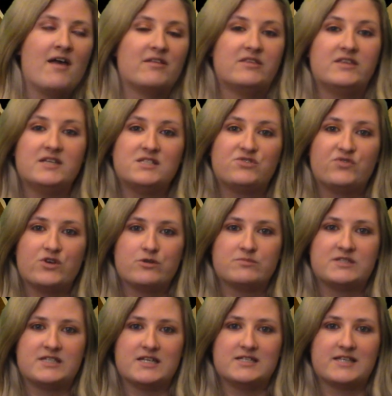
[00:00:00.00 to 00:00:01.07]
This
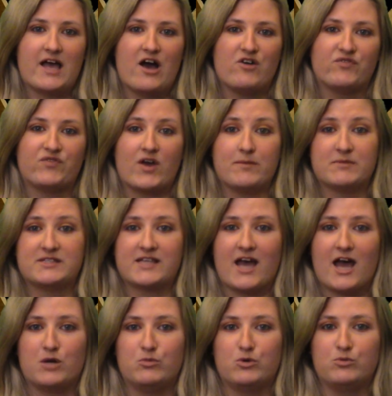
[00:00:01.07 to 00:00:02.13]
film sees our famous
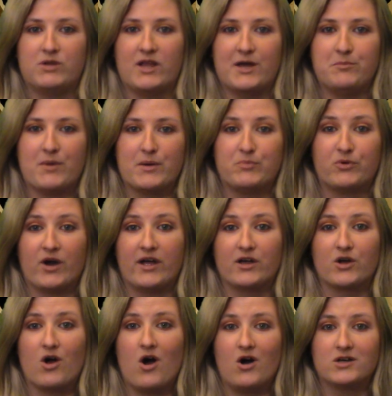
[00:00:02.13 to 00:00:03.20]
cannibal played by Brian
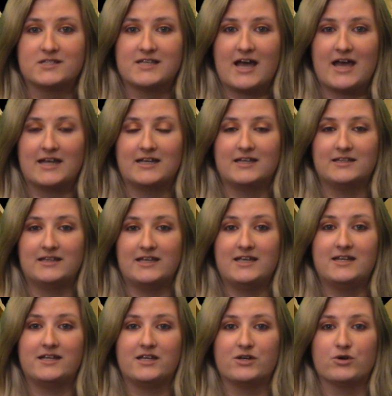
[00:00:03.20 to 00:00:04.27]
Cox and
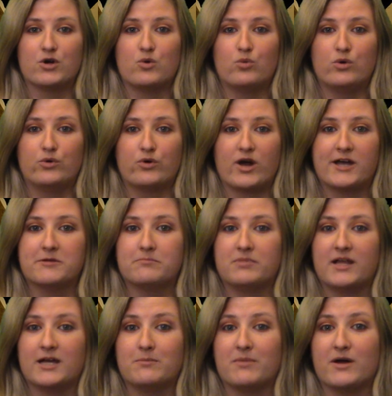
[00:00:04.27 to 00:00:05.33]
lead hero Will Graham
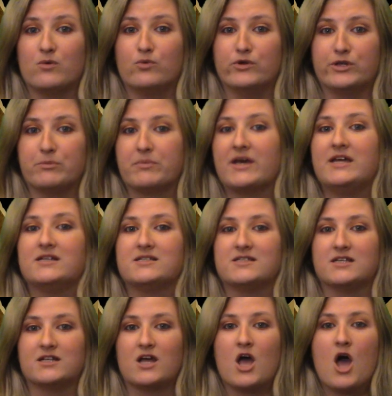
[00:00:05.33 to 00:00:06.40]
played by William
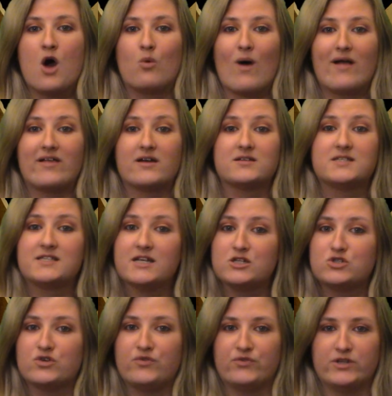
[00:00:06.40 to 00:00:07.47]
Peterson, while our
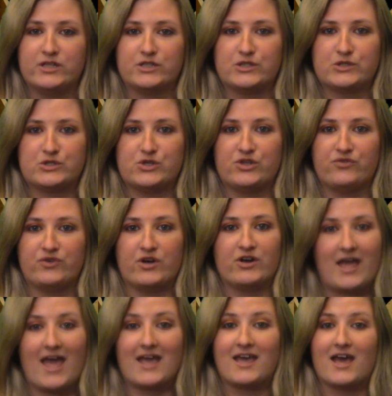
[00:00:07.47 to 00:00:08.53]
central villain, the Tooth
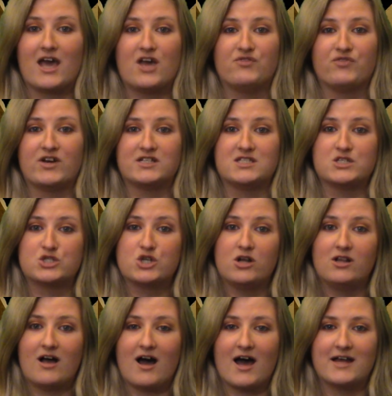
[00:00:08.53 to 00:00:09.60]
Fairy, aka Francis
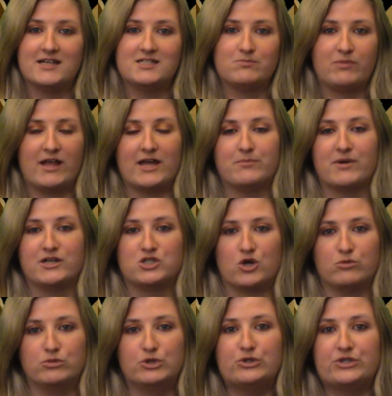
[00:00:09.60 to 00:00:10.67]
Dolarhyde, is played by
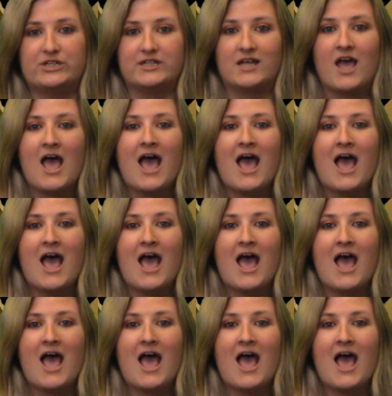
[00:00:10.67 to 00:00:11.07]
Tom Noonan.